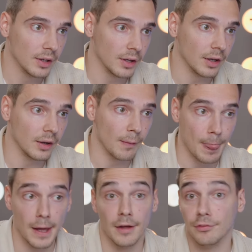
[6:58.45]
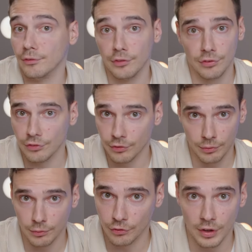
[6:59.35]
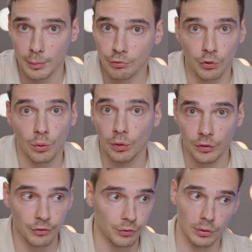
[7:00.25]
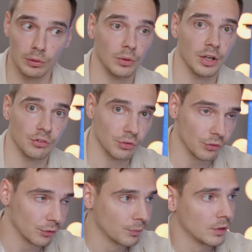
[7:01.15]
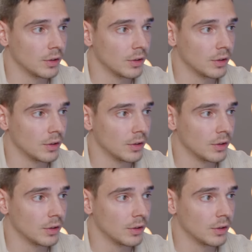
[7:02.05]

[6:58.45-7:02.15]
and this is same for all the different locations.